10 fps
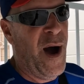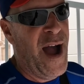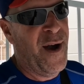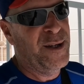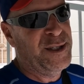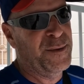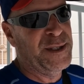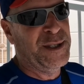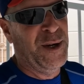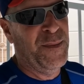I also
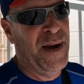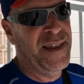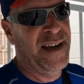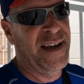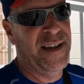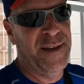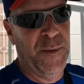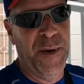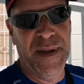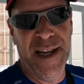was told by the, the
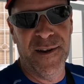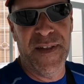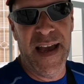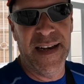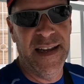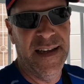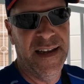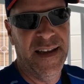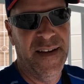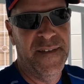woman here that
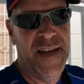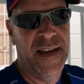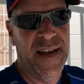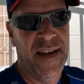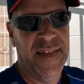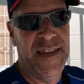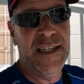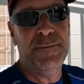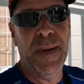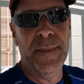
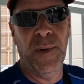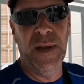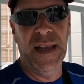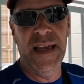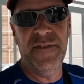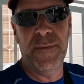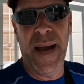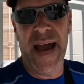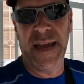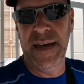these people lived
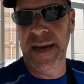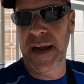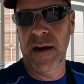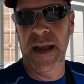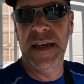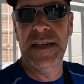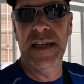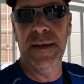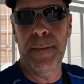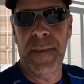back in there and
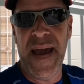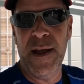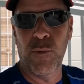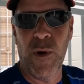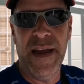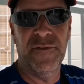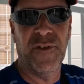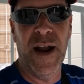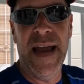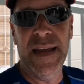didn't pay rent
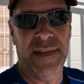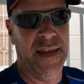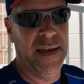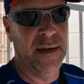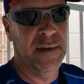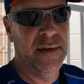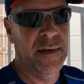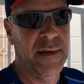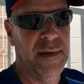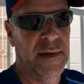for anything.
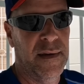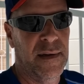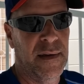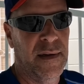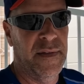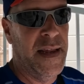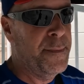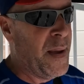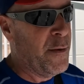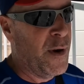They
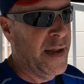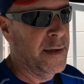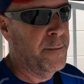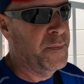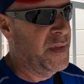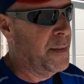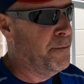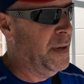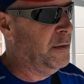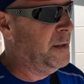didn't pay rent. They
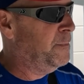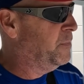built,